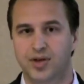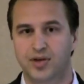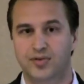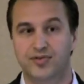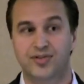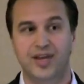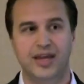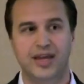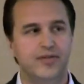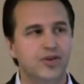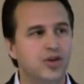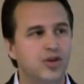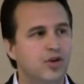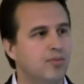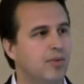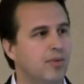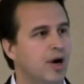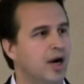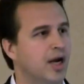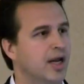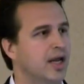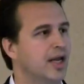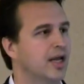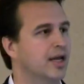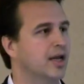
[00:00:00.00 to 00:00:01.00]
you know saving you
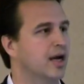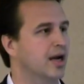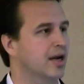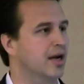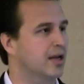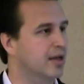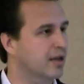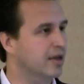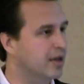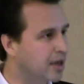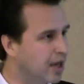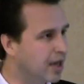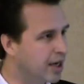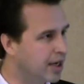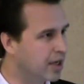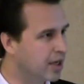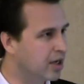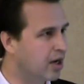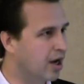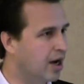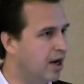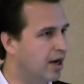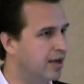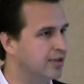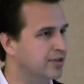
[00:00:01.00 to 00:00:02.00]
money, cutting cutting
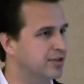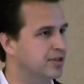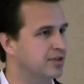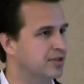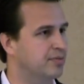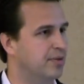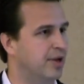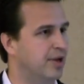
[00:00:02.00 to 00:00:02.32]
costs,